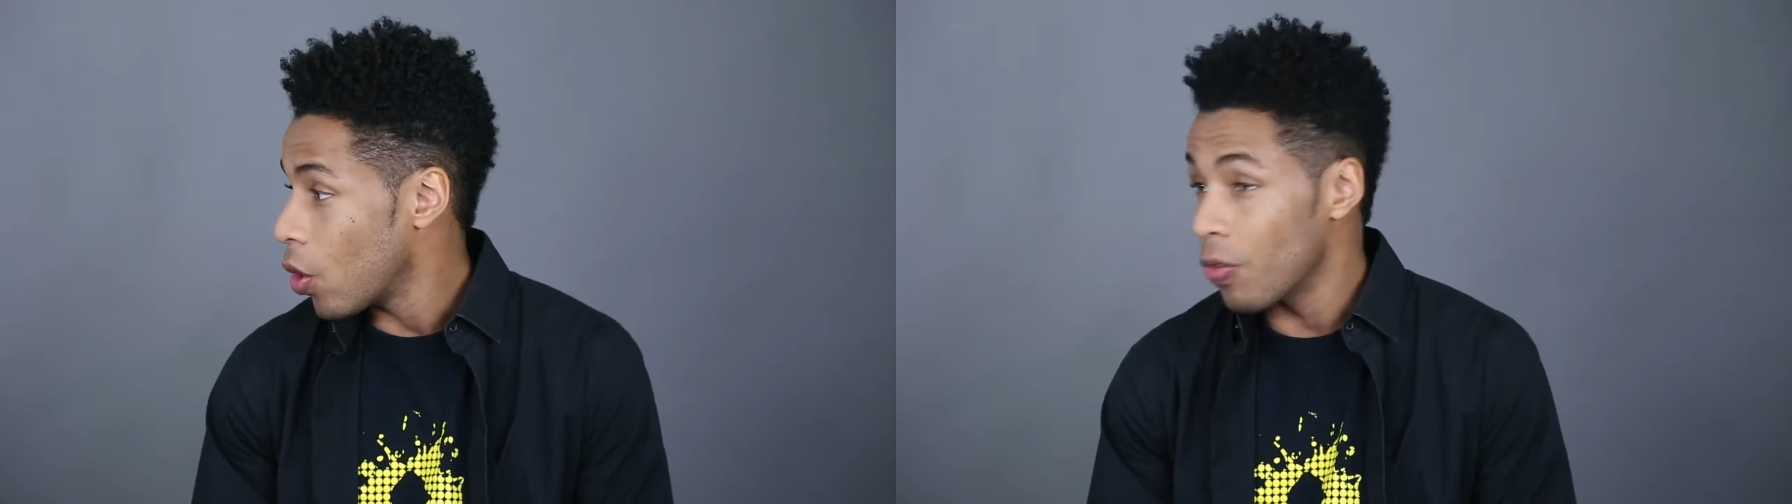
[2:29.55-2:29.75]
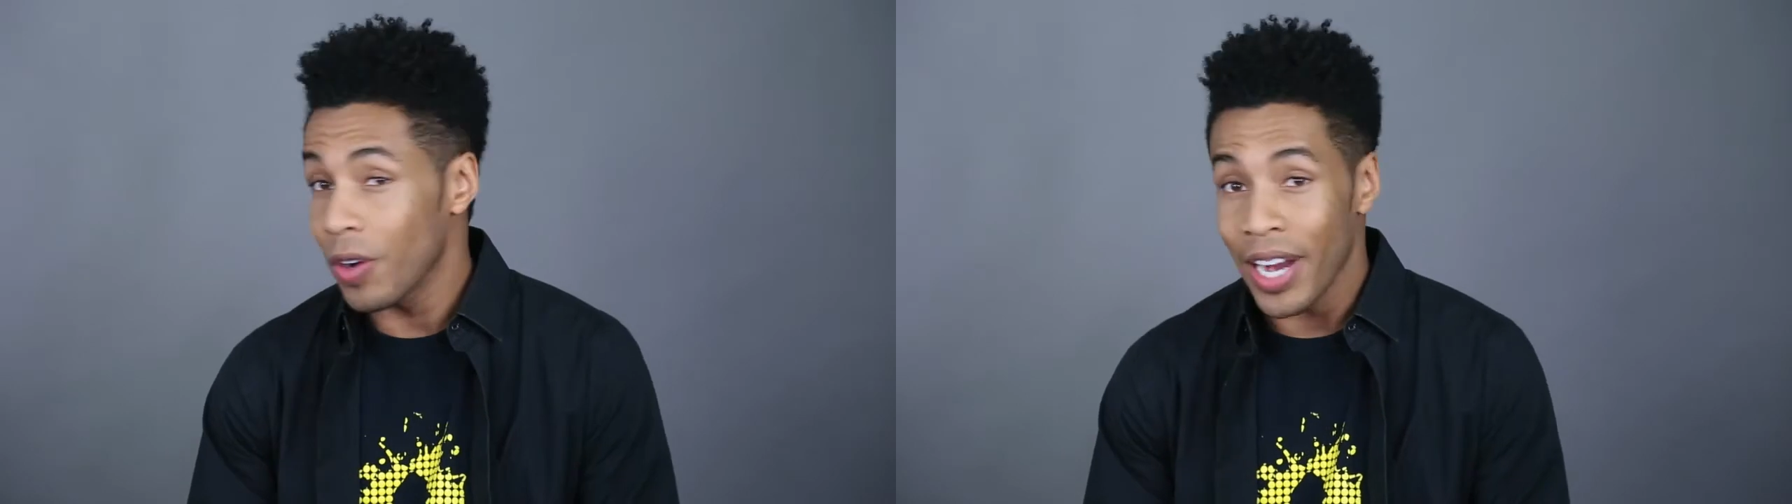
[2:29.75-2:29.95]

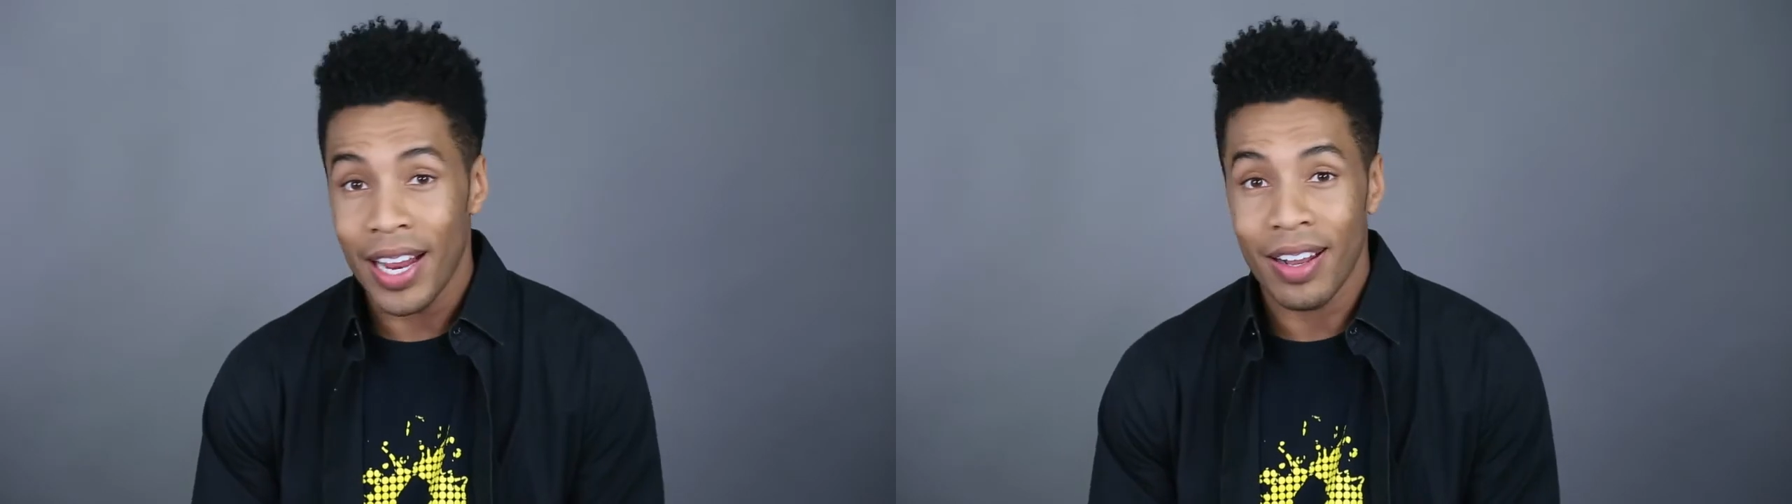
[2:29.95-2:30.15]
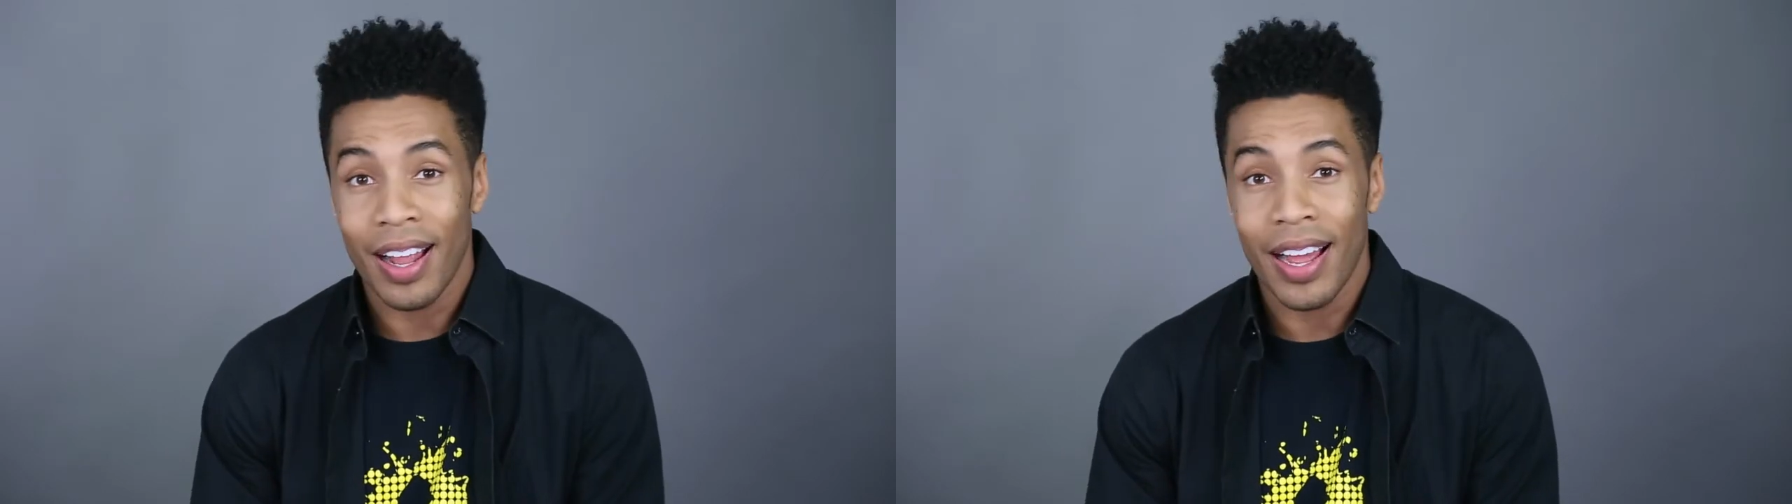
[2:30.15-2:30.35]

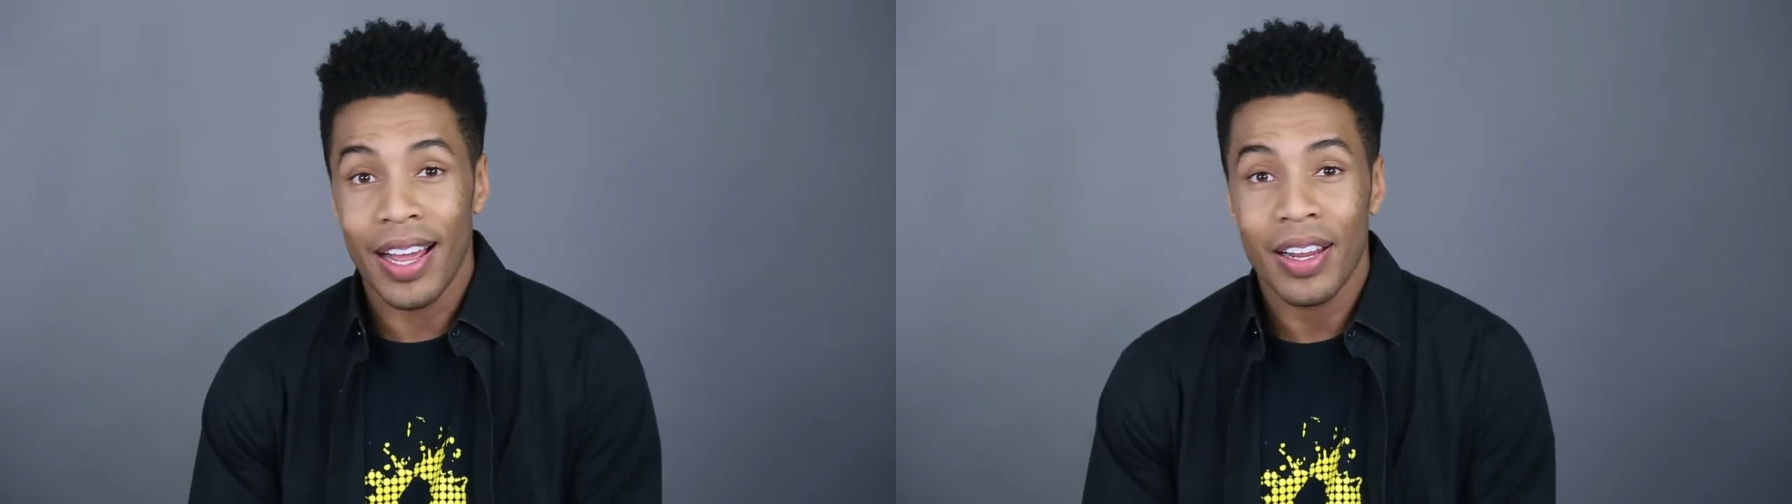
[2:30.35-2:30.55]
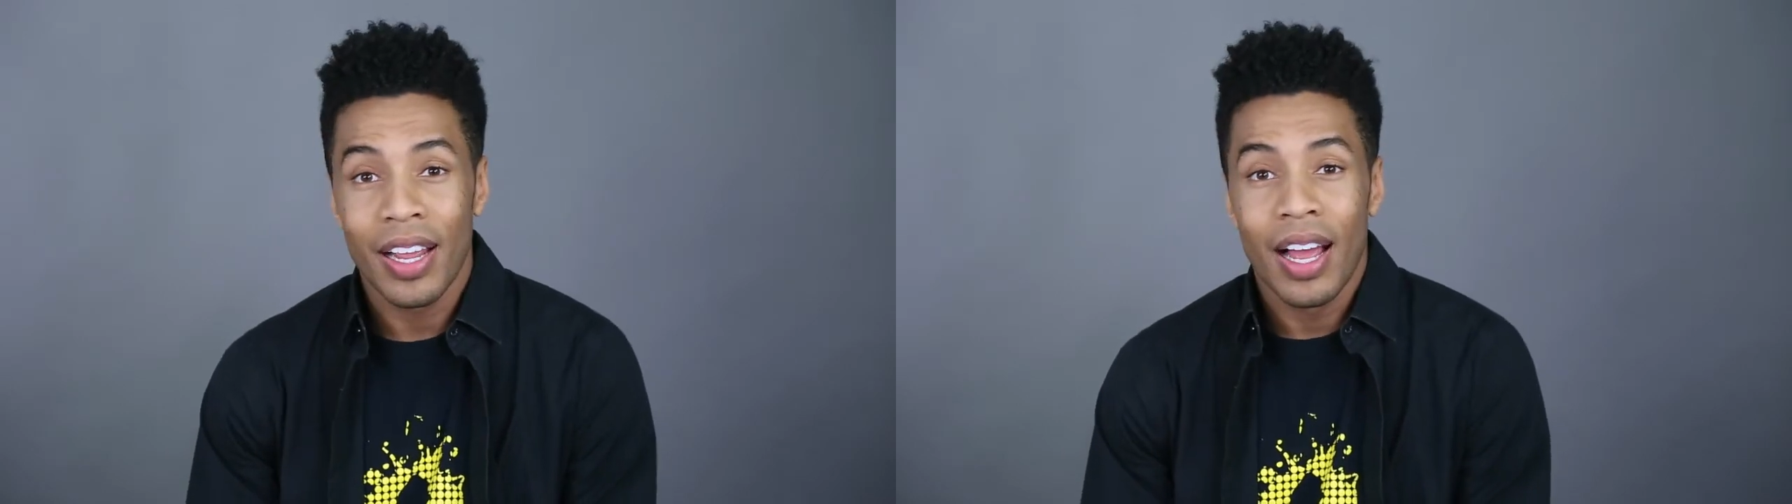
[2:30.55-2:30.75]
overhead
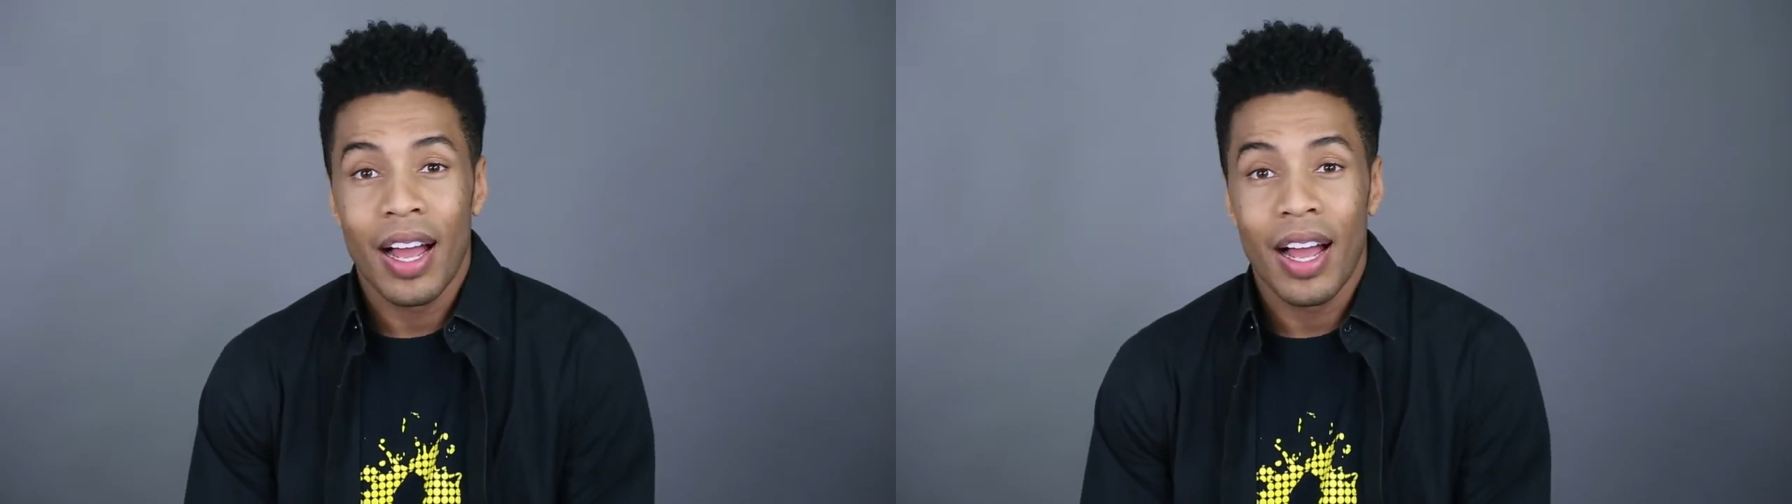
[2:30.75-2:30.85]
light,